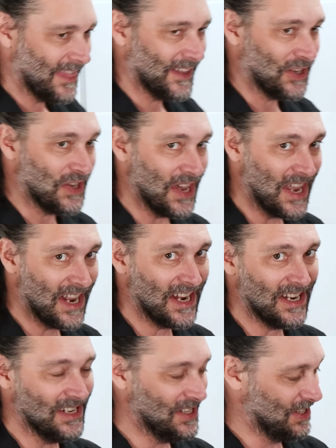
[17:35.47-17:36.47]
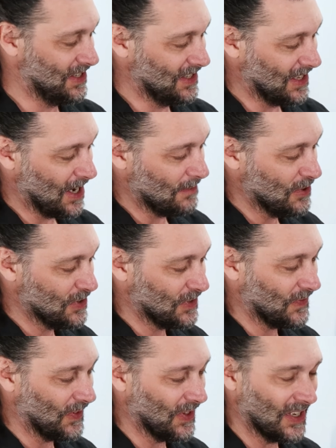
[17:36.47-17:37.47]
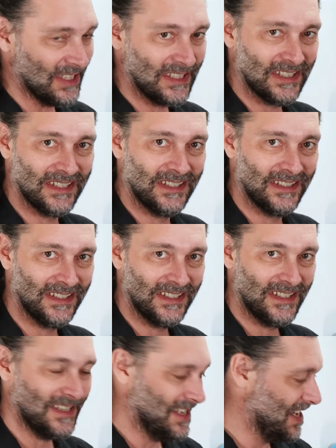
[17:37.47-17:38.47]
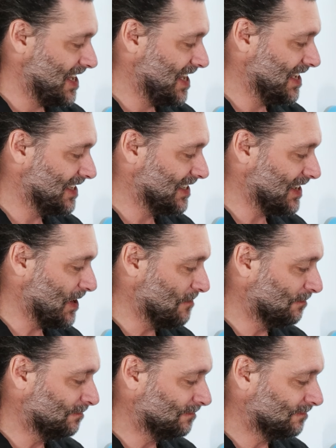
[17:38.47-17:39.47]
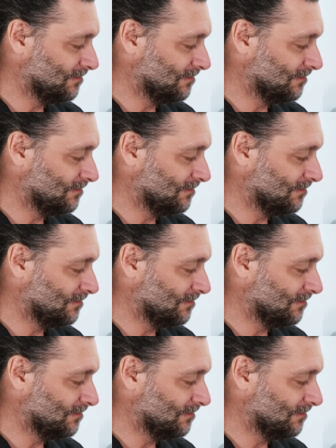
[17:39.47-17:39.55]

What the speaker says: The gauge that I'm using for this is not